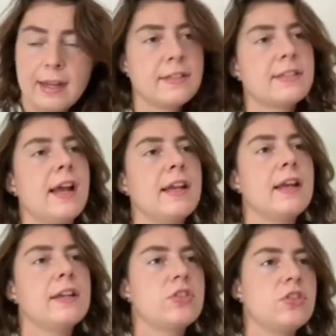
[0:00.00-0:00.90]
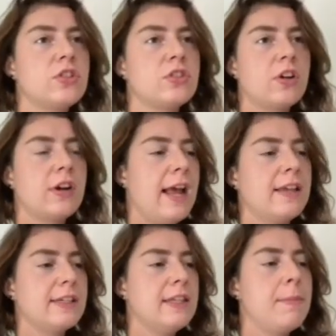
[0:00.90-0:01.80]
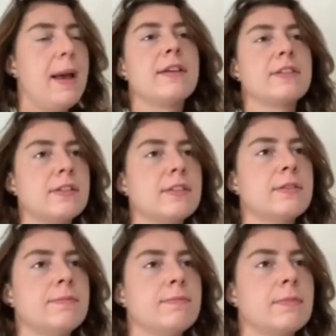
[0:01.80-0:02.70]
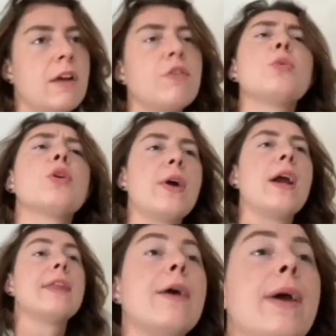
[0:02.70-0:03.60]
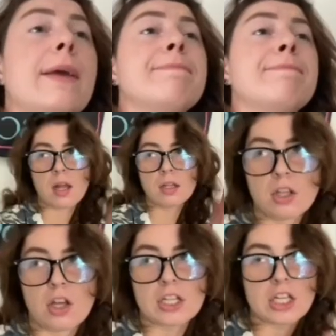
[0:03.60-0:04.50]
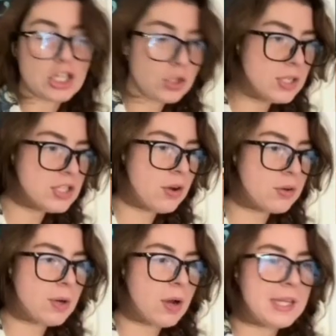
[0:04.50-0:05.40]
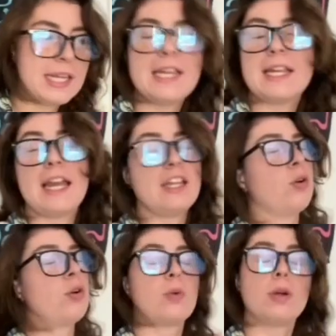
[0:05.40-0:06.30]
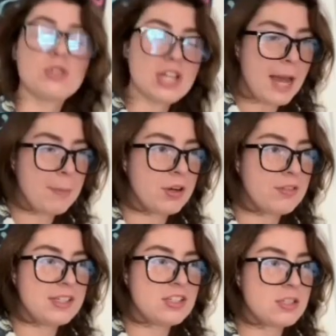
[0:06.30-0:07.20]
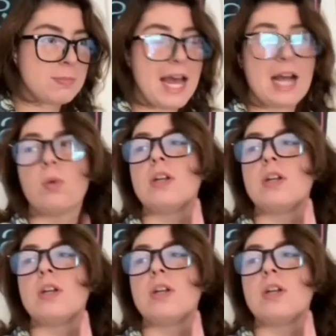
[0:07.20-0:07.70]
I decided I should just start asking the masses. Cover more ground that way. Look, you and Todoroki can get your group chat privileges back